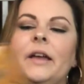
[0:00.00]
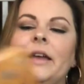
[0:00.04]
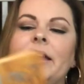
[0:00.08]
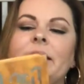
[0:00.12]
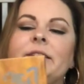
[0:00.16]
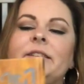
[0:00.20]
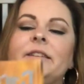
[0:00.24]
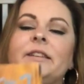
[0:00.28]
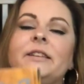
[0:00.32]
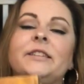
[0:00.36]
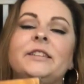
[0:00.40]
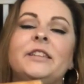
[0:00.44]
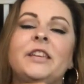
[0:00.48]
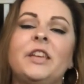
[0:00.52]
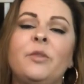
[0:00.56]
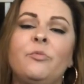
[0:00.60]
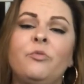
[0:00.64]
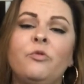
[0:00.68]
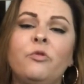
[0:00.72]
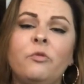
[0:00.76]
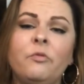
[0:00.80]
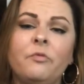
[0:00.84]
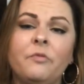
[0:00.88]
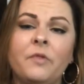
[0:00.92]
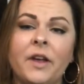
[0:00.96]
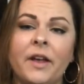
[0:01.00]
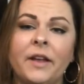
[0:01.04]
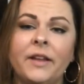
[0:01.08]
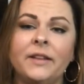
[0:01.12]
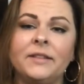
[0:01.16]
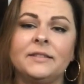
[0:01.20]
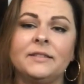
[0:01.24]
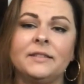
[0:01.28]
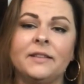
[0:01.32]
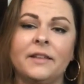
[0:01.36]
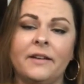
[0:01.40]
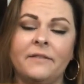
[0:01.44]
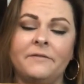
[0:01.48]
And since Hebrew
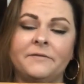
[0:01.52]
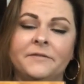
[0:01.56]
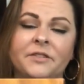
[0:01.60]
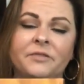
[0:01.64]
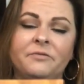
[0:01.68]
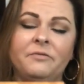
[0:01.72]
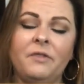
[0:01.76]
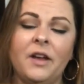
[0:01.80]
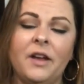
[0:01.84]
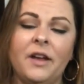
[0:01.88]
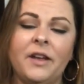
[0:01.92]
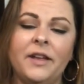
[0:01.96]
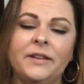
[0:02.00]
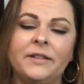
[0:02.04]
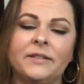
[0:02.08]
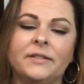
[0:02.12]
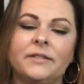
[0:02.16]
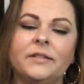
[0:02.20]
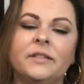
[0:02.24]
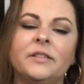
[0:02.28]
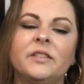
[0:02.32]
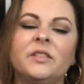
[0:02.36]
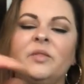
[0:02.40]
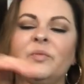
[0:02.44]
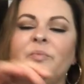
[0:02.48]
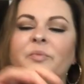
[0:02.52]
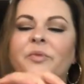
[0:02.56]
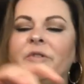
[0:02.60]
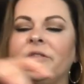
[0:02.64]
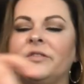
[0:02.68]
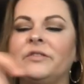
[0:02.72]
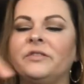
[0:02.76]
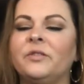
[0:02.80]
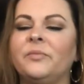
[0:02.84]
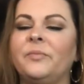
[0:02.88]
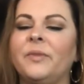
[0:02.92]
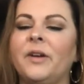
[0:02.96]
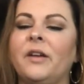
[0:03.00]
writes left to right, the
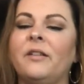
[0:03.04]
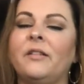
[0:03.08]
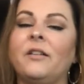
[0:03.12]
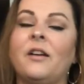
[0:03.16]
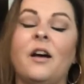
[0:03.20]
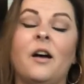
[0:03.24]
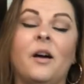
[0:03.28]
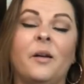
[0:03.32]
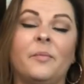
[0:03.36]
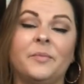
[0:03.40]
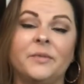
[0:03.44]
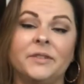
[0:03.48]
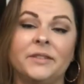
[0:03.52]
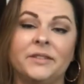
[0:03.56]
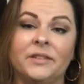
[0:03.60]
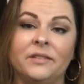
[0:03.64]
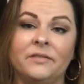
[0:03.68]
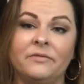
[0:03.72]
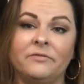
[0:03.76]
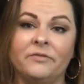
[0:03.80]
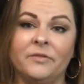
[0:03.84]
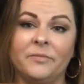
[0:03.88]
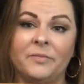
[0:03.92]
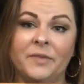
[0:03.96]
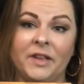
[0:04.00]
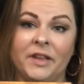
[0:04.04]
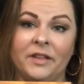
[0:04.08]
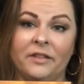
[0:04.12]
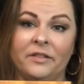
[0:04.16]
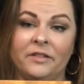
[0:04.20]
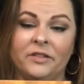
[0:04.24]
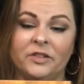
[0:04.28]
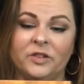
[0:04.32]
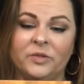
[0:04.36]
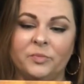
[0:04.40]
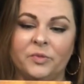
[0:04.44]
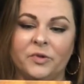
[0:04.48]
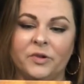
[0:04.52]
books are bound opposite from
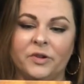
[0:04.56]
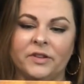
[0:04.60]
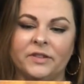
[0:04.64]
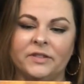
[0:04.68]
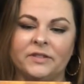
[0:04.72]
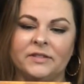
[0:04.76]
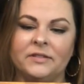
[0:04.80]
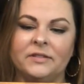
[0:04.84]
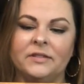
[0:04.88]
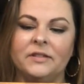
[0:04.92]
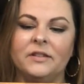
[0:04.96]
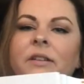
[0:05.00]
English books.